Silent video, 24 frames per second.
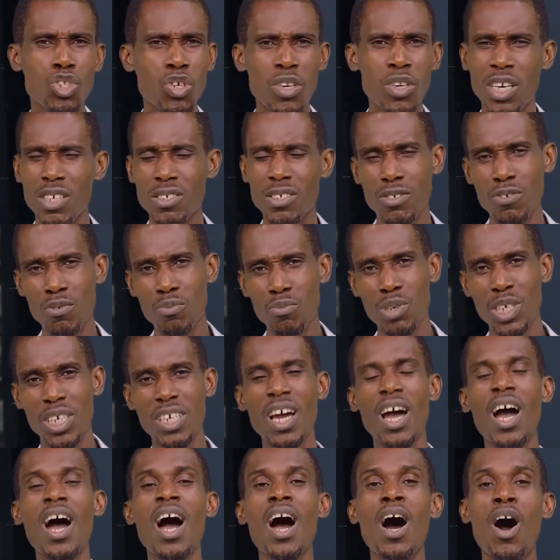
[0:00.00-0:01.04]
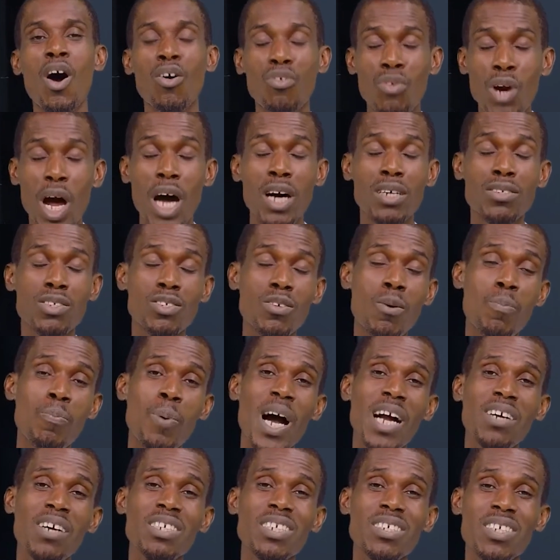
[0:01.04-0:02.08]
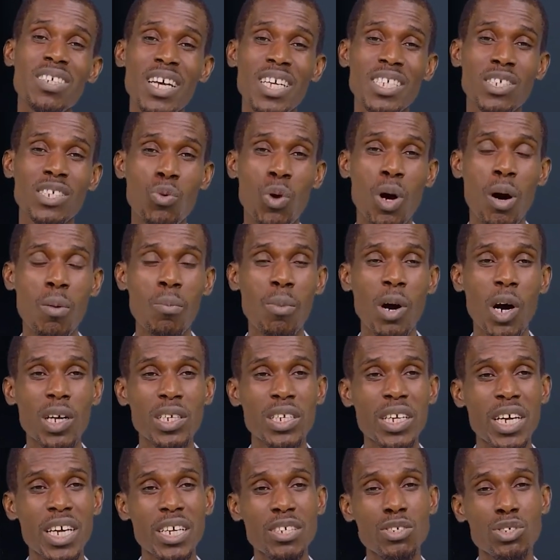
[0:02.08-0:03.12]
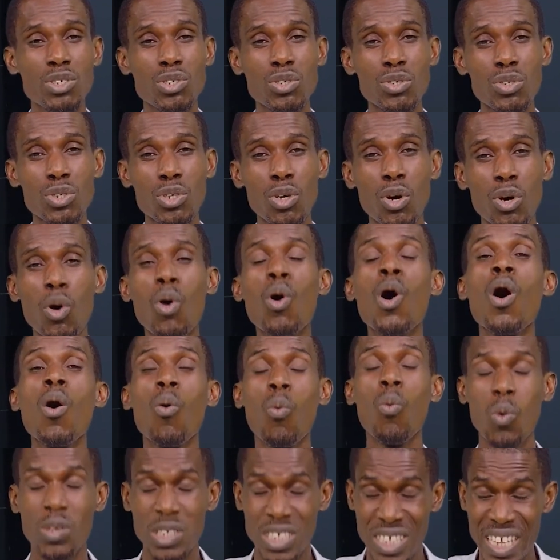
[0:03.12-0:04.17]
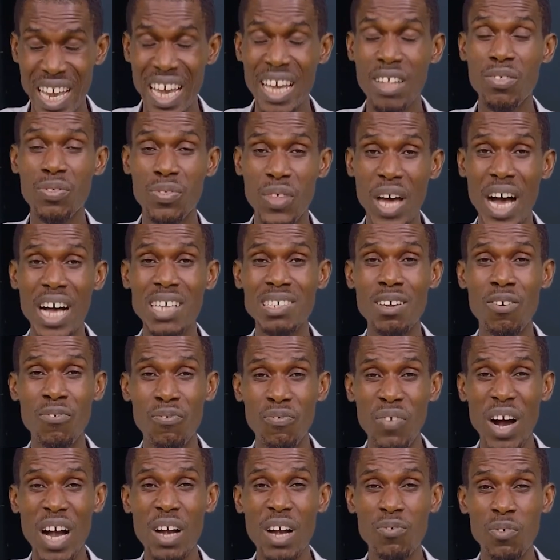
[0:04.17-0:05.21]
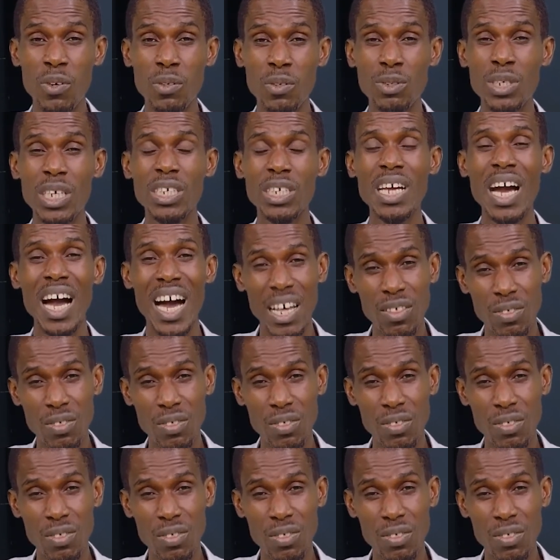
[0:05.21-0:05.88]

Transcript: sugar to me. Road to Paris, 81 more days to go. 10,500